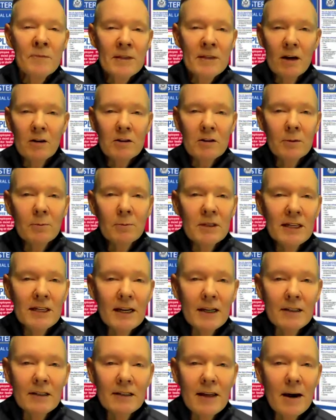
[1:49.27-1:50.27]
Now, some
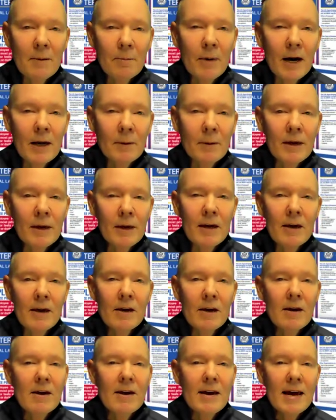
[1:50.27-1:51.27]
states that might
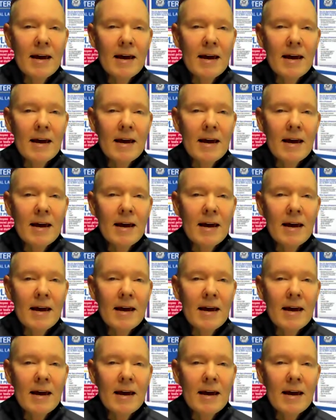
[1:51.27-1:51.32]
be